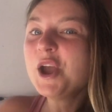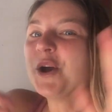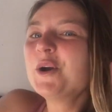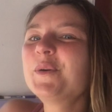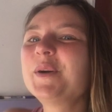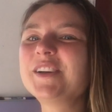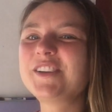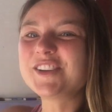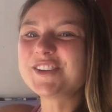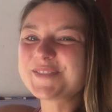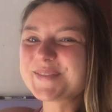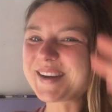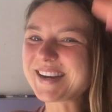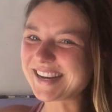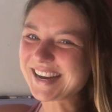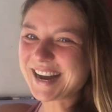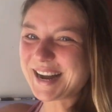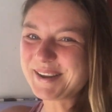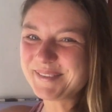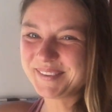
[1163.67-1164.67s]
which is
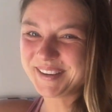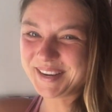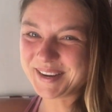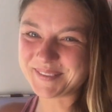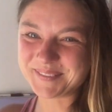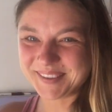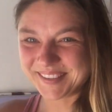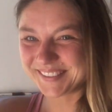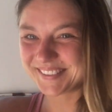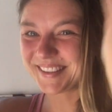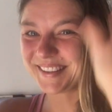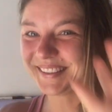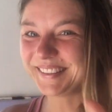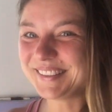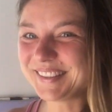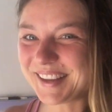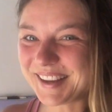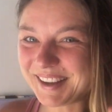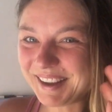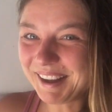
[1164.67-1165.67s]
why i'm here because i
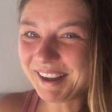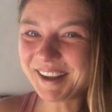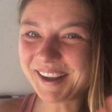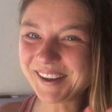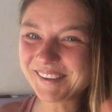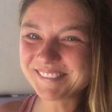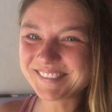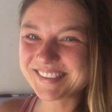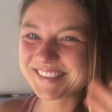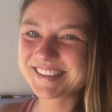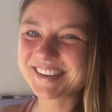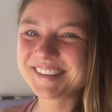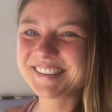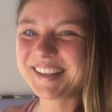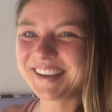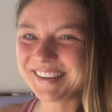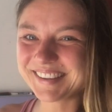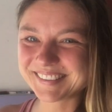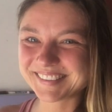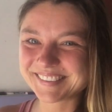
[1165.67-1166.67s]
love to shed
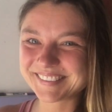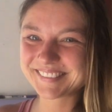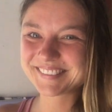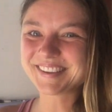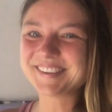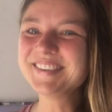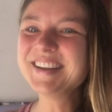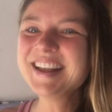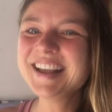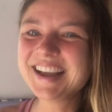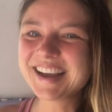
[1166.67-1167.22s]
light on this stuff